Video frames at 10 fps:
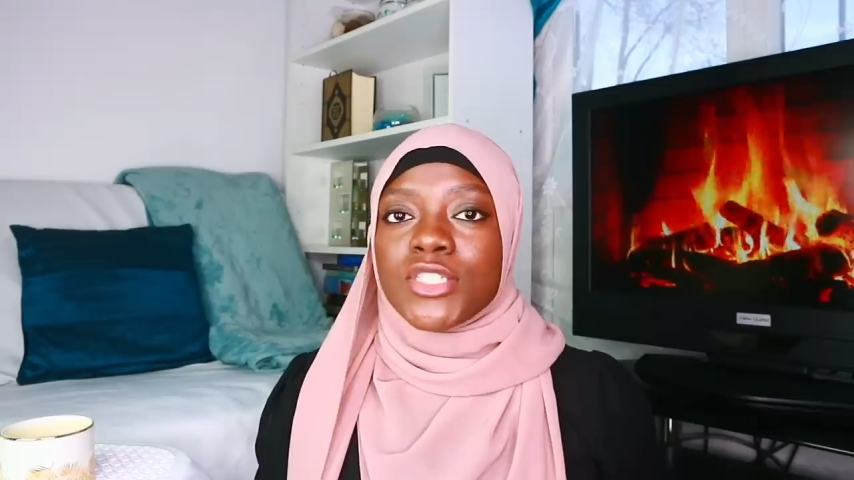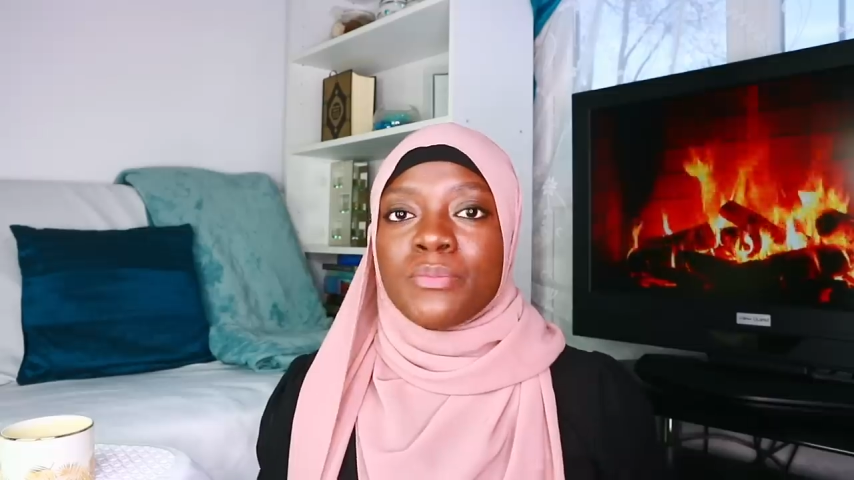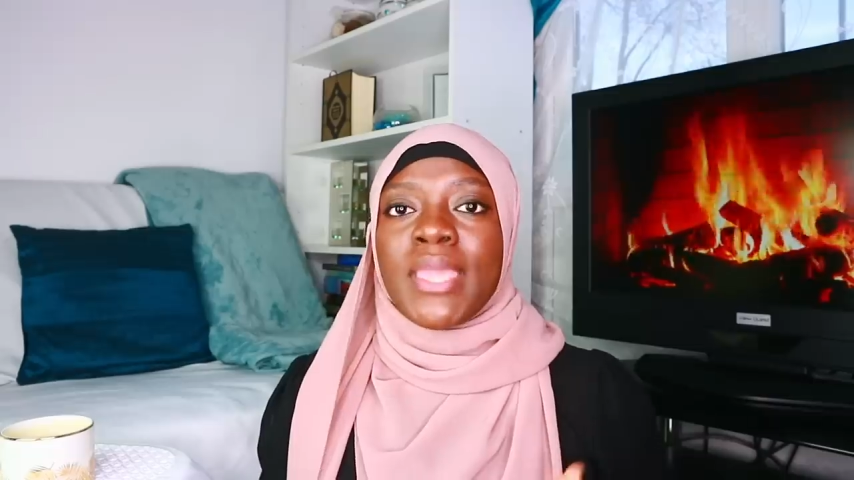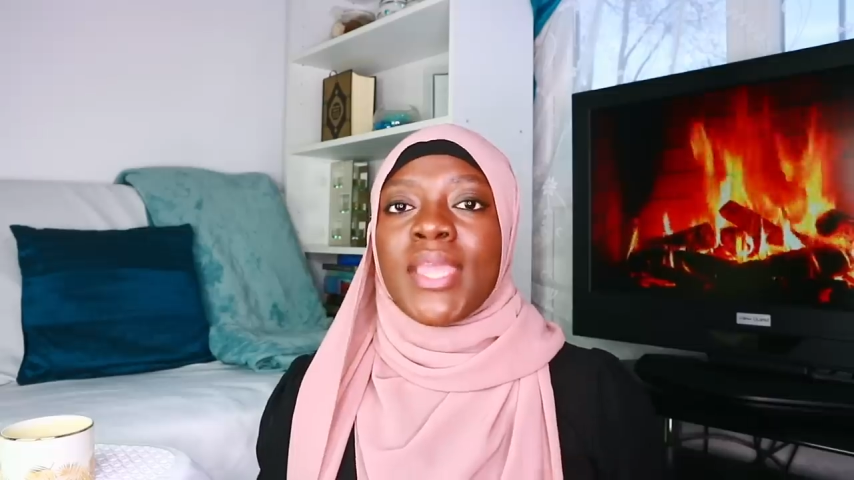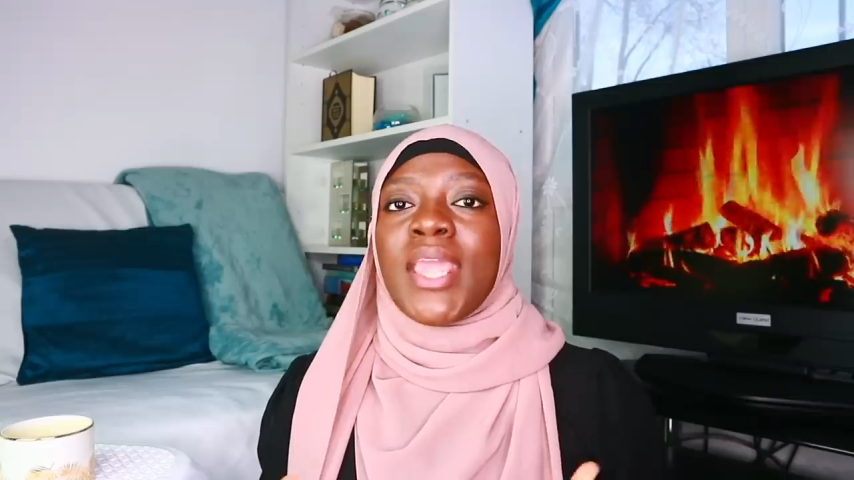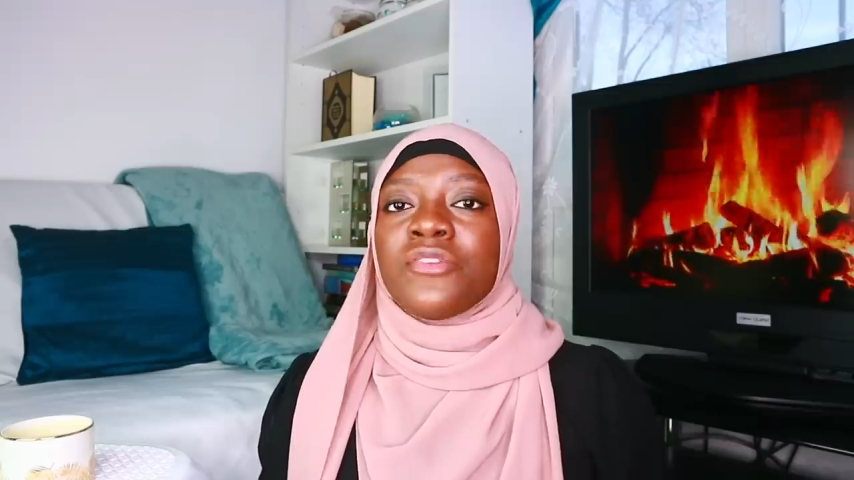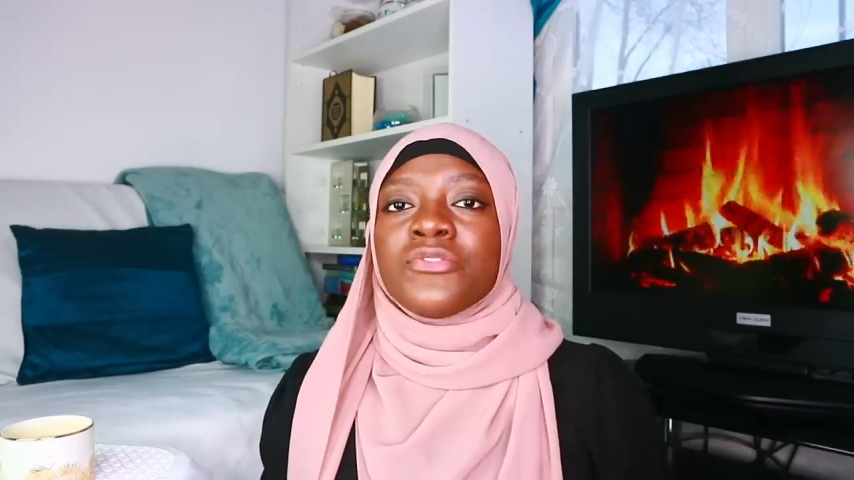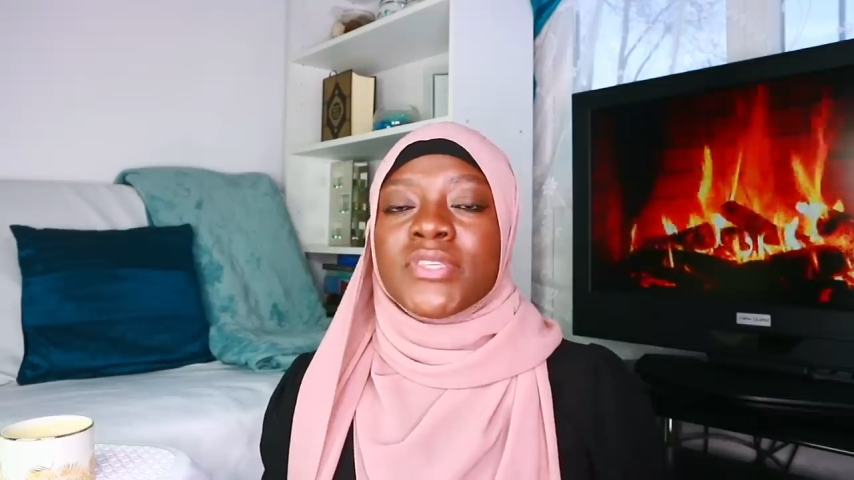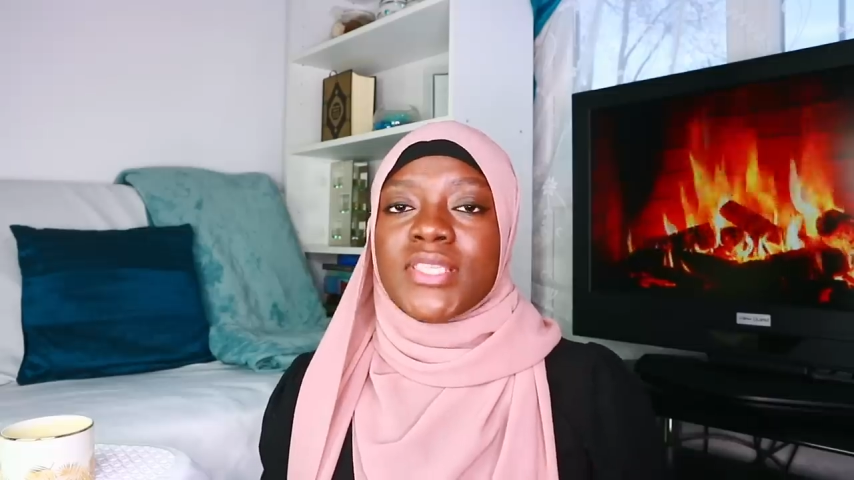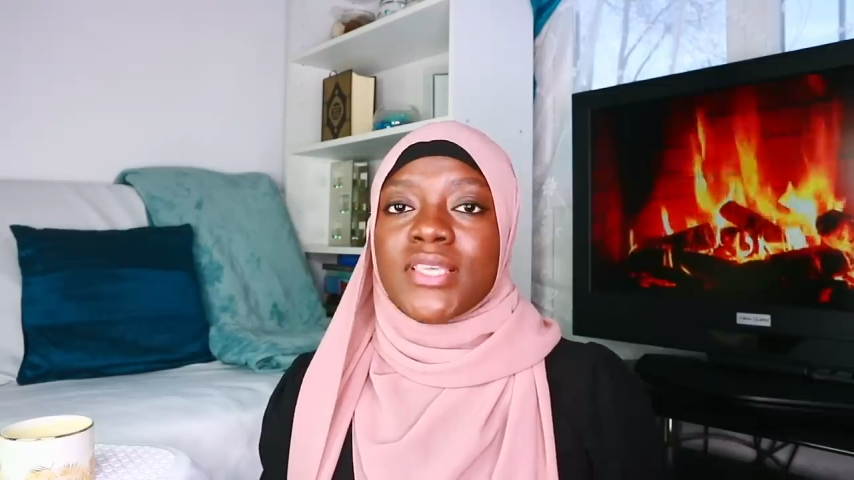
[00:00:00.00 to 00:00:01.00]
just make an
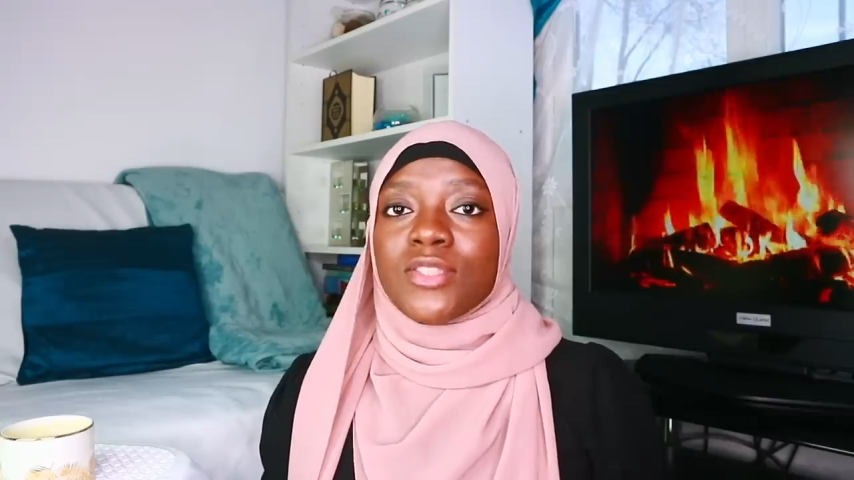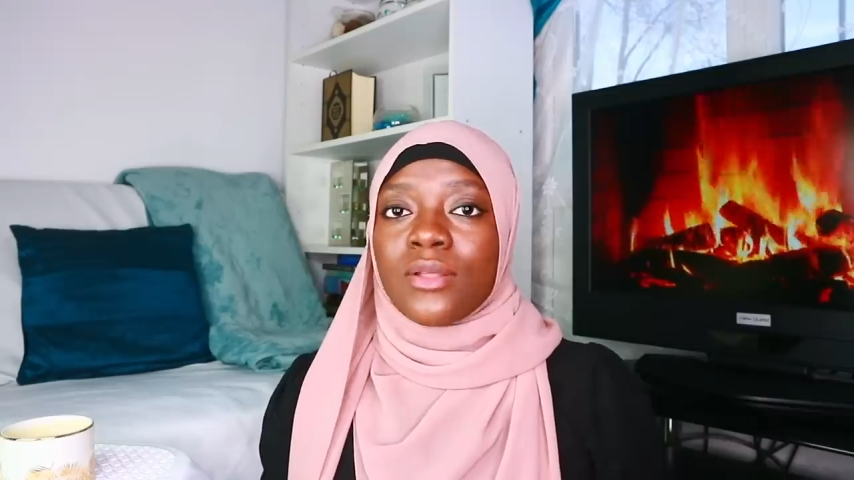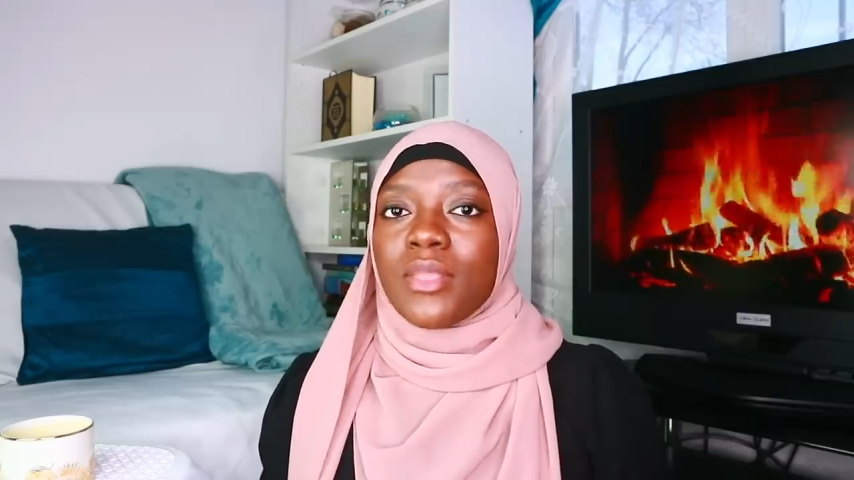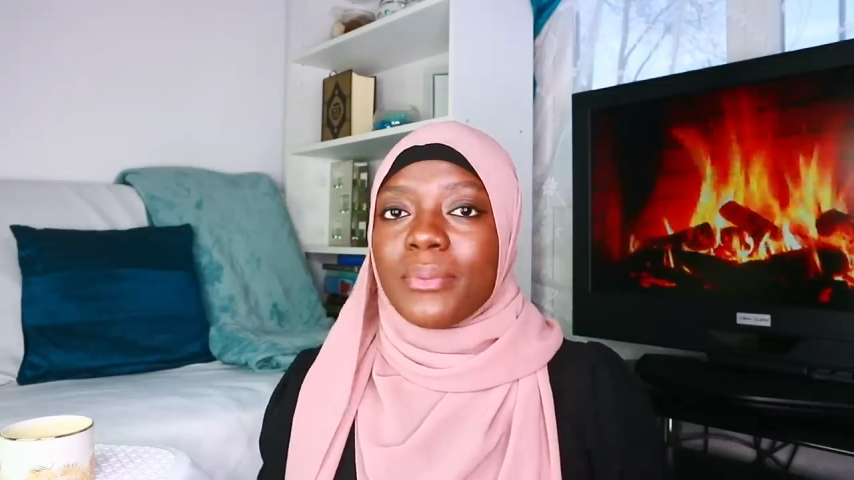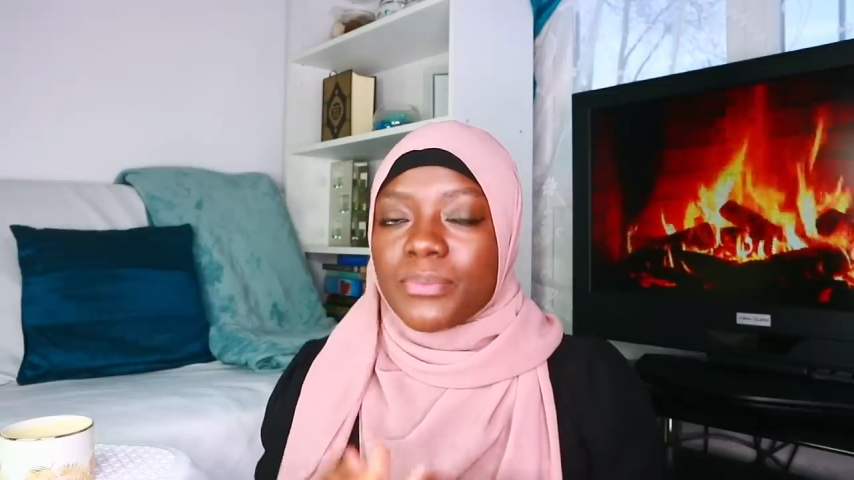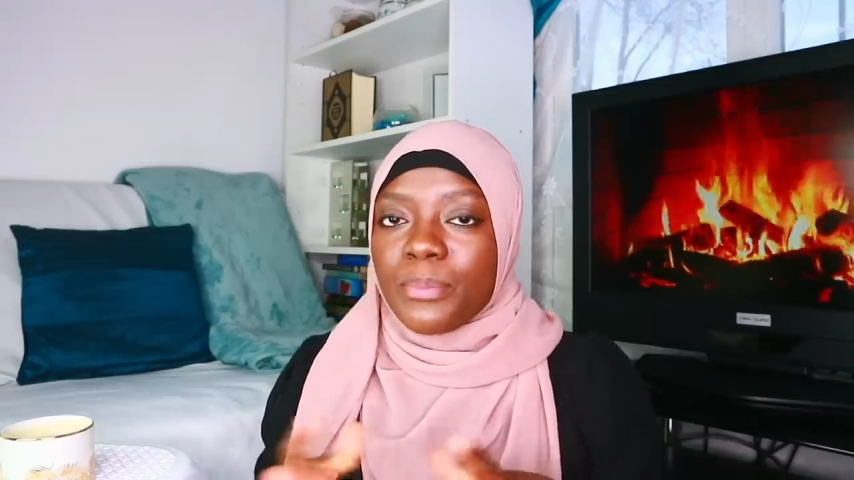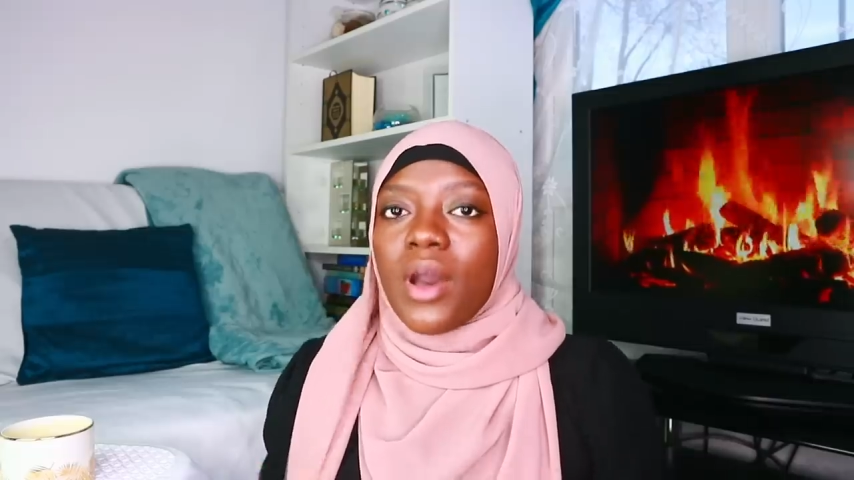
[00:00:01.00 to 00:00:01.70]
emphasis on the